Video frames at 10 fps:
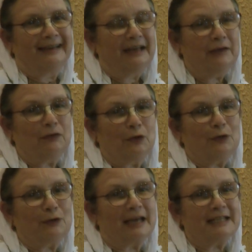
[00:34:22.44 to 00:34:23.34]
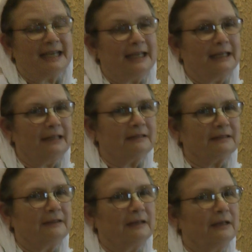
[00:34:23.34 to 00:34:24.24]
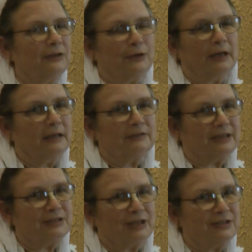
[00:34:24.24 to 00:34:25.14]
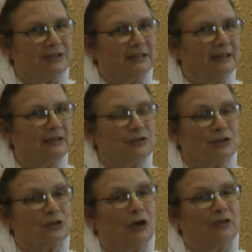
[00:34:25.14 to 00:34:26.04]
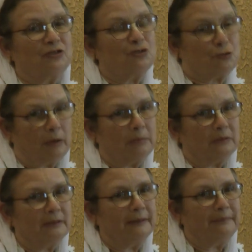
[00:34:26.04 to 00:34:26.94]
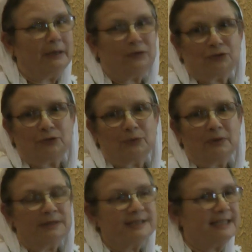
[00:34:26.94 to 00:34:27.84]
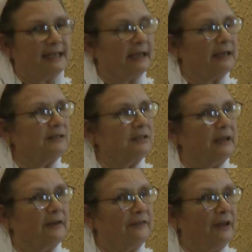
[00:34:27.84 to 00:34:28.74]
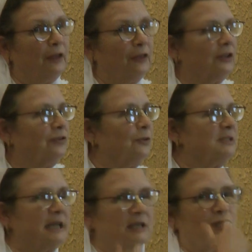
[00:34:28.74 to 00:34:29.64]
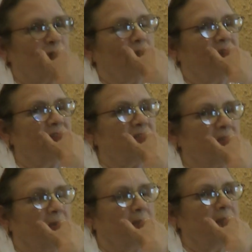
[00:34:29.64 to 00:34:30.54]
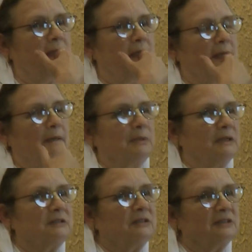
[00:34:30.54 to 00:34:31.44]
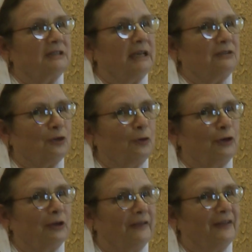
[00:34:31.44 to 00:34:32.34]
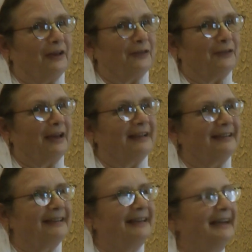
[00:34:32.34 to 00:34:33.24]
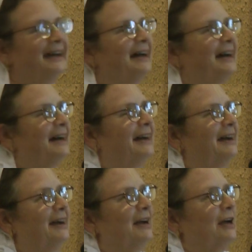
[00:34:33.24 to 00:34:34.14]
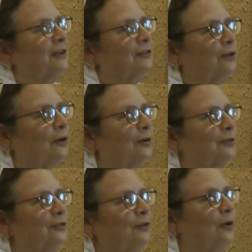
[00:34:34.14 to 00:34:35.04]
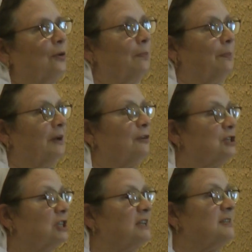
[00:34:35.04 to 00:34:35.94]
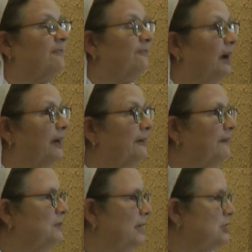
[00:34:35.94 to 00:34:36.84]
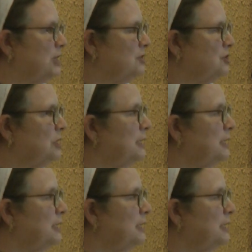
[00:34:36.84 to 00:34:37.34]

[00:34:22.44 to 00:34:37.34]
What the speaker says: Even though you like to eat it, you can't digest it, and it just causes trouble. It makes you sick instead of healthy. So it tastes good on this end, but it doesn't taste so good on the other end. But Krishna is the fire of digestion.